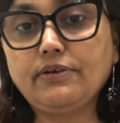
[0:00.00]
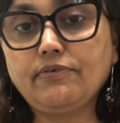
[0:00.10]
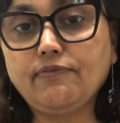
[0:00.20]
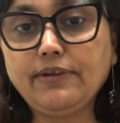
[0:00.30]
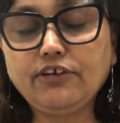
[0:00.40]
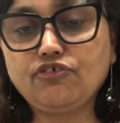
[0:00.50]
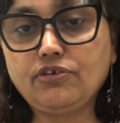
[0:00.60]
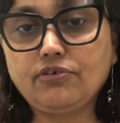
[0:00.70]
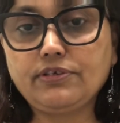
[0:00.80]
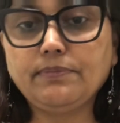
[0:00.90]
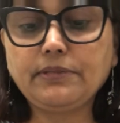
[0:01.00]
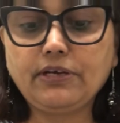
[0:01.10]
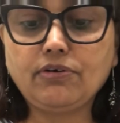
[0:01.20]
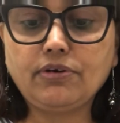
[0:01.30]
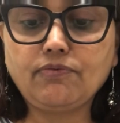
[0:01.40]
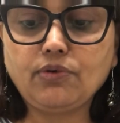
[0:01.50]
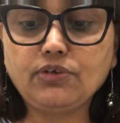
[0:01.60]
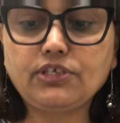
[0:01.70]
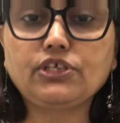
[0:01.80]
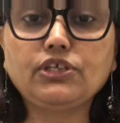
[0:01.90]
reflection or something on
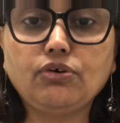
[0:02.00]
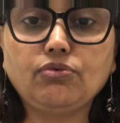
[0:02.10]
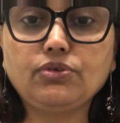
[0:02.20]
snow.